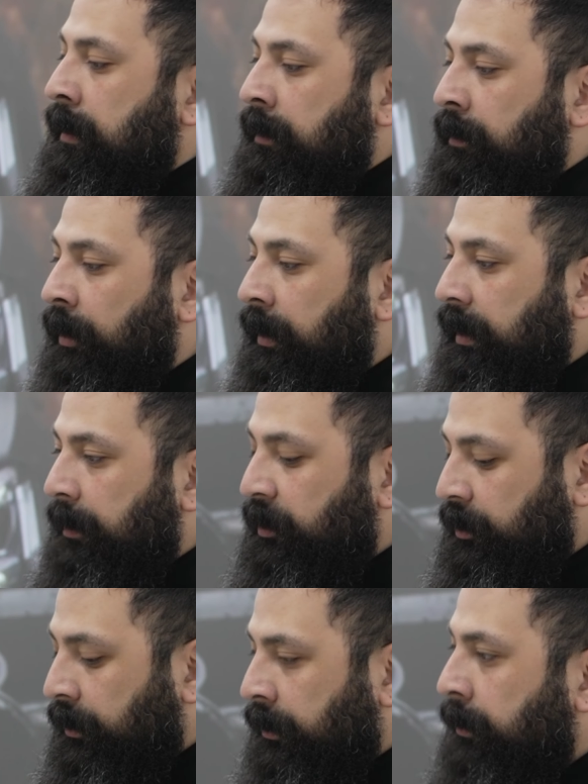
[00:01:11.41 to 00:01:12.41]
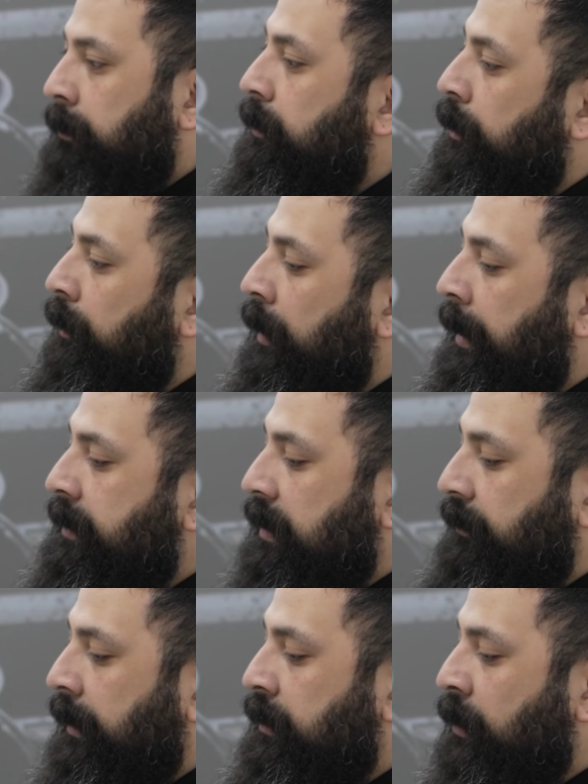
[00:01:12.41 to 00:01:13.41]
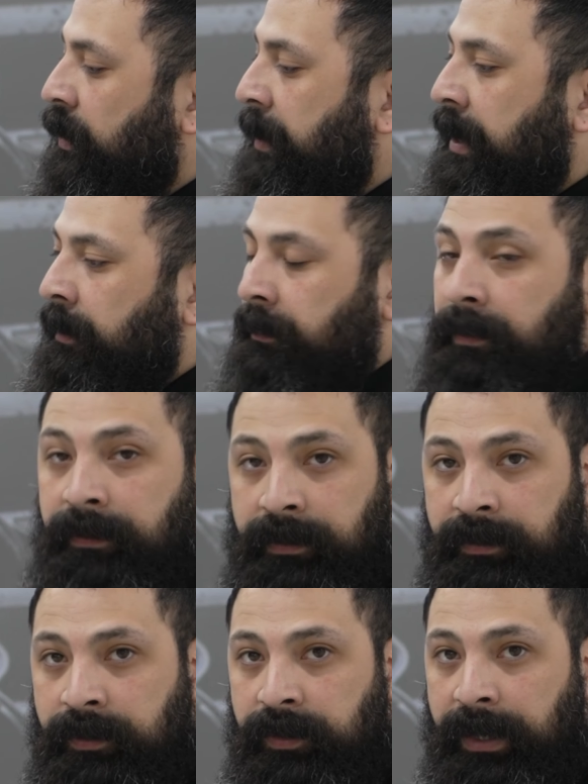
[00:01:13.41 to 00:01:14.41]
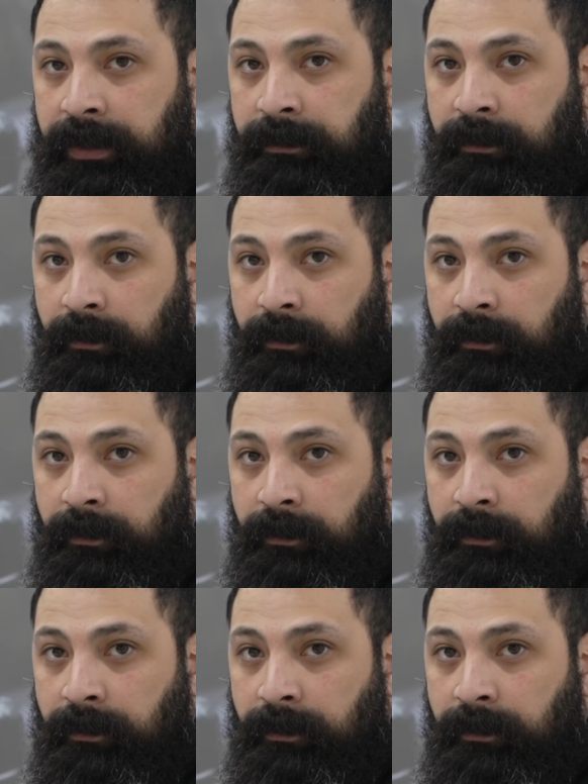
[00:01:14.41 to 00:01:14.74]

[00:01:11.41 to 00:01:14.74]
they're going to label your lines after they tone them out so that